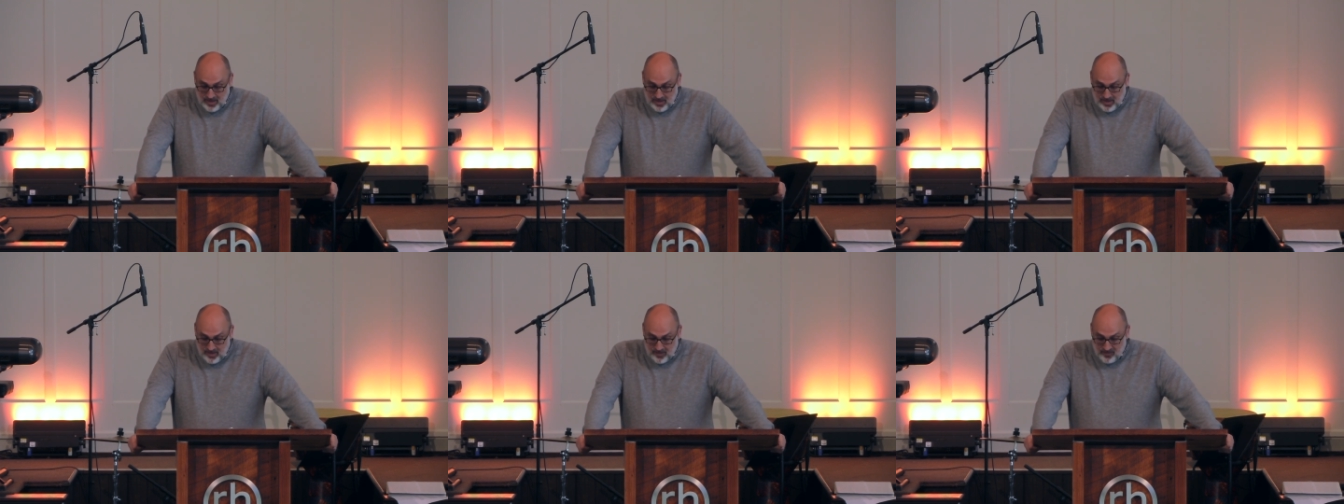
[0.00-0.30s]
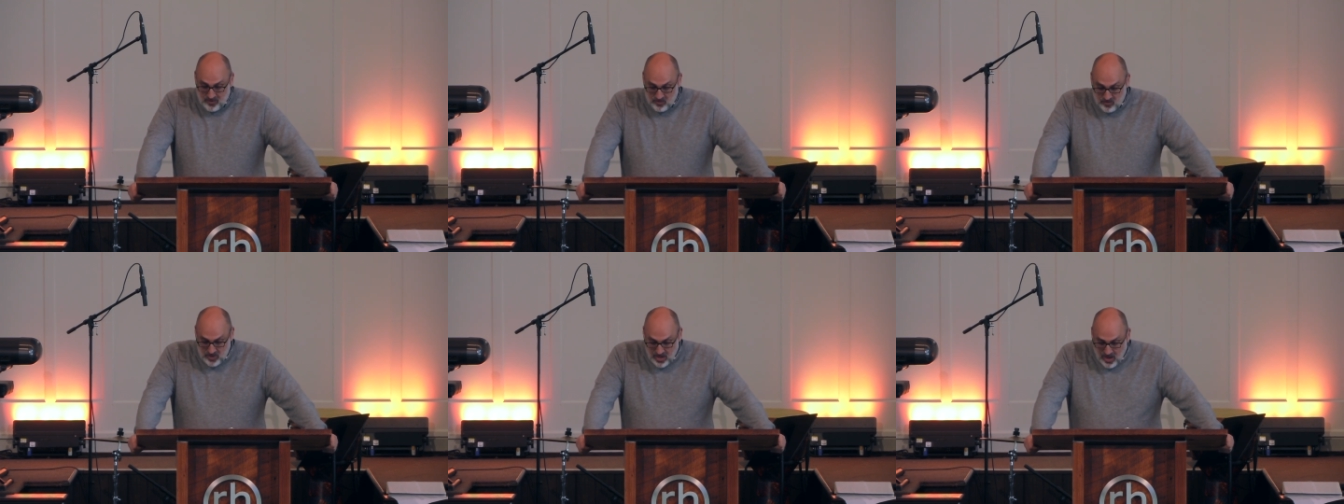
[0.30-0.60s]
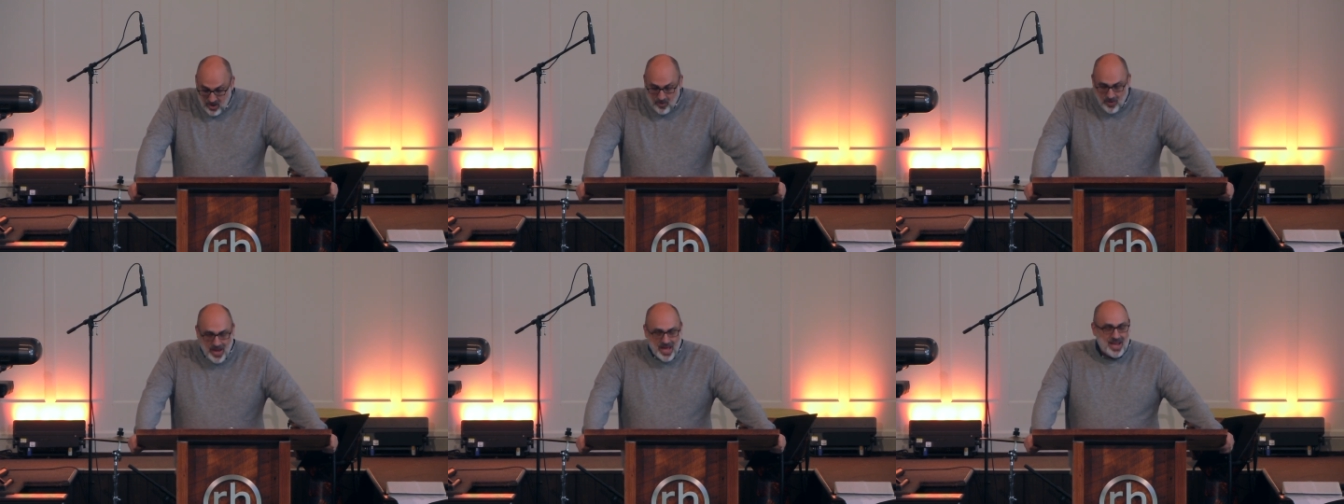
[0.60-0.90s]
if you
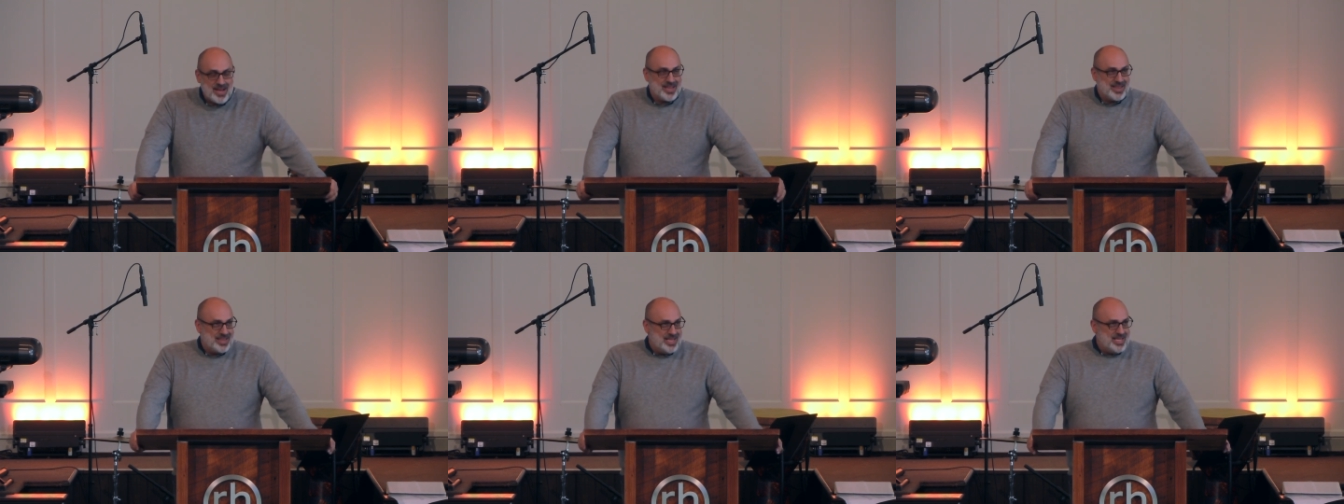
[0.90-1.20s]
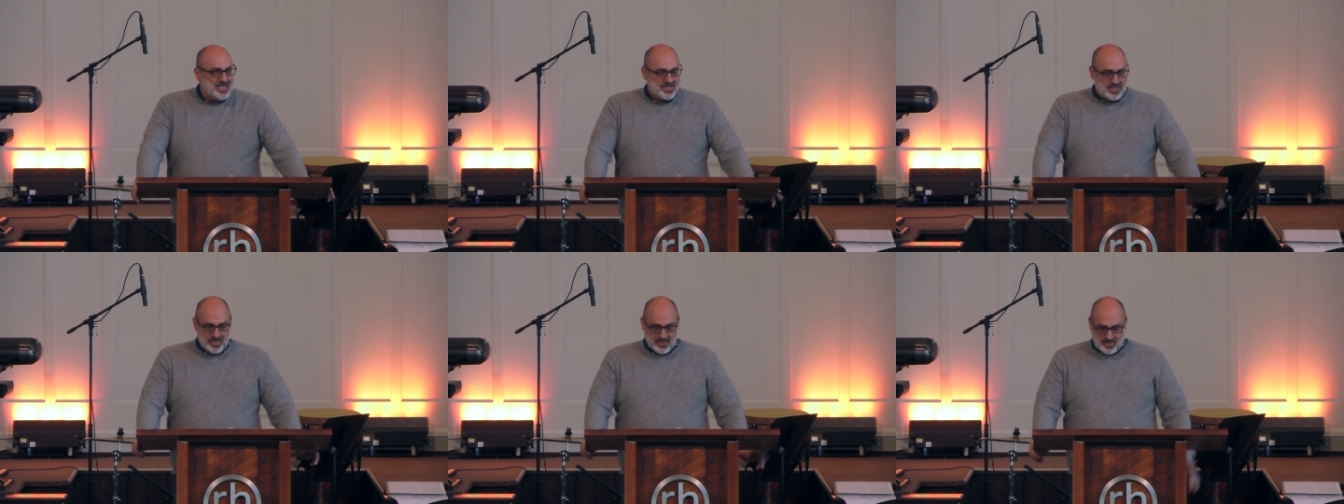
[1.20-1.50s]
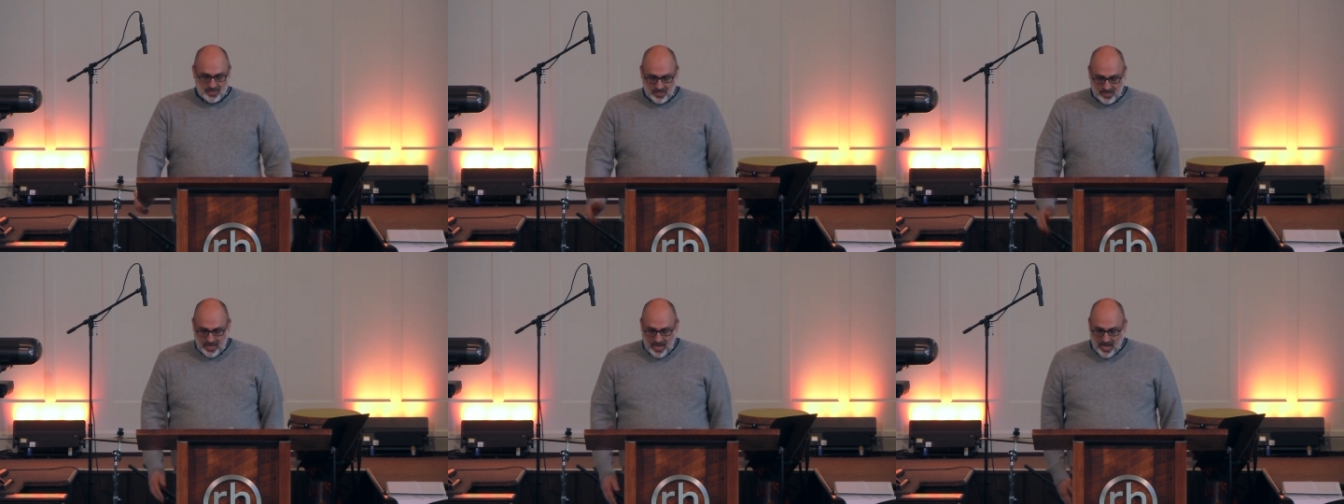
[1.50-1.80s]
know how to listen
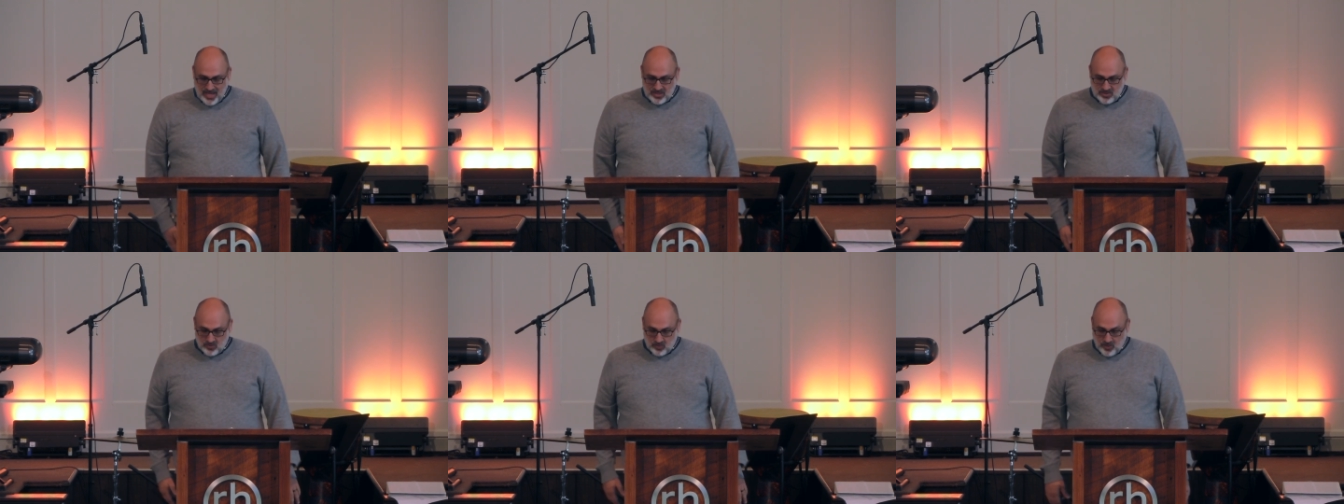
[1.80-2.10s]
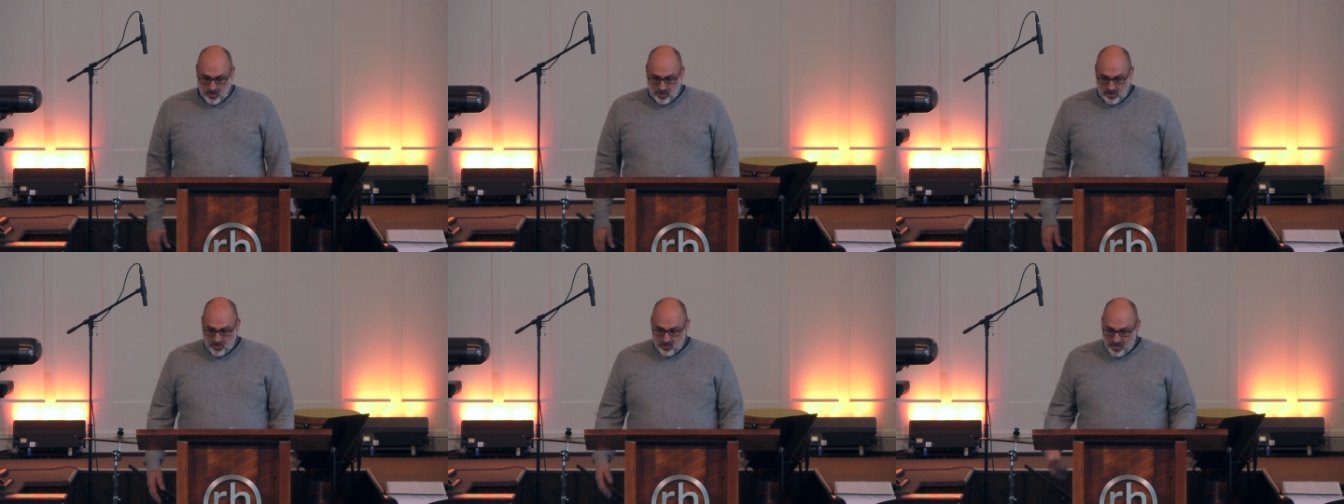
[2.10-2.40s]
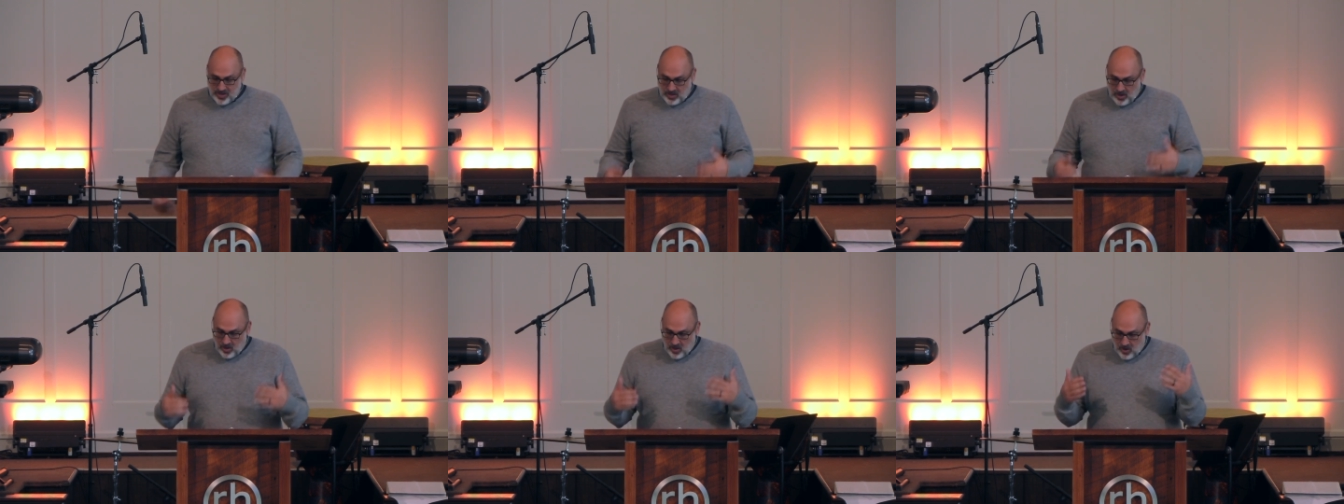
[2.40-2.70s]
to God's word, you
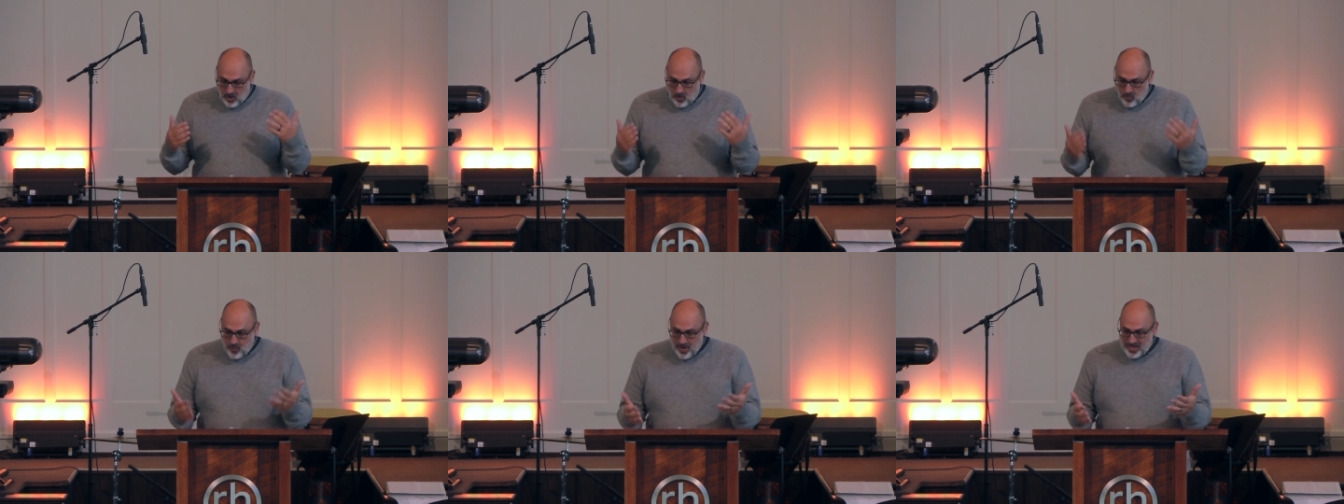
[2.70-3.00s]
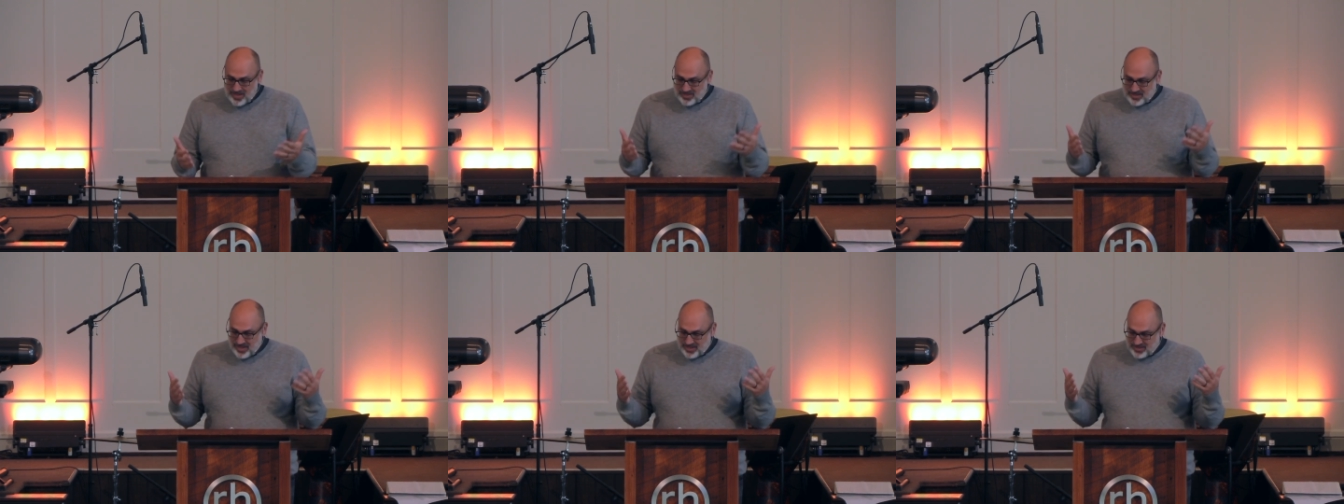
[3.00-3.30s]
can always get